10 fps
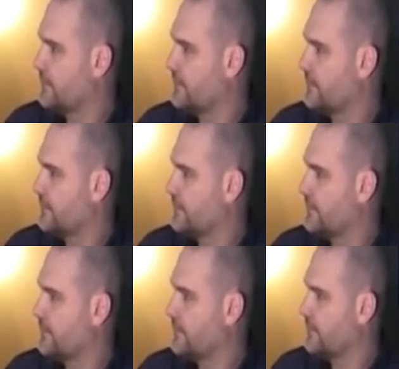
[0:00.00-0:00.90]

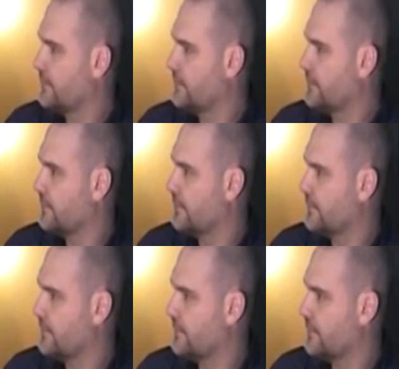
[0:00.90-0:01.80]

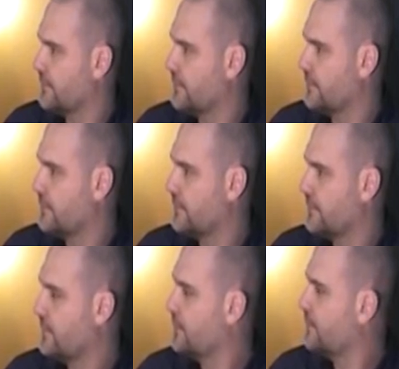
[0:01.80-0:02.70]

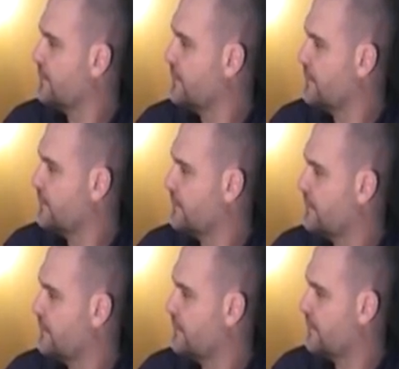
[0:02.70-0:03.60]

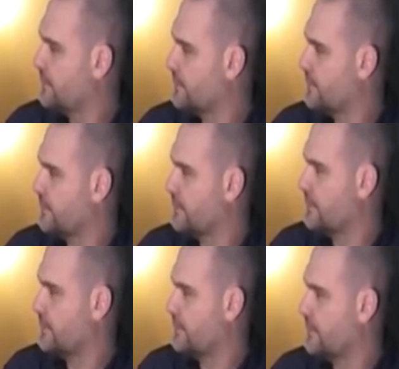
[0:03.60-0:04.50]

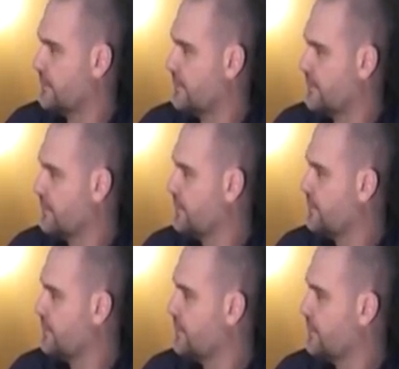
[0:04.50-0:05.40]

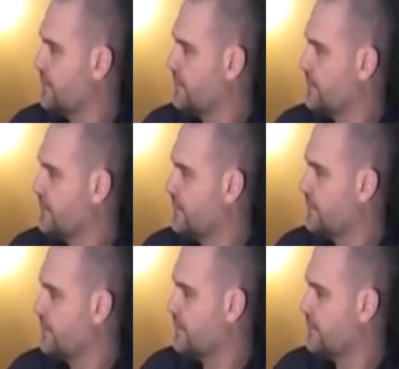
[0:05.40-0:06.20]
(not speaking)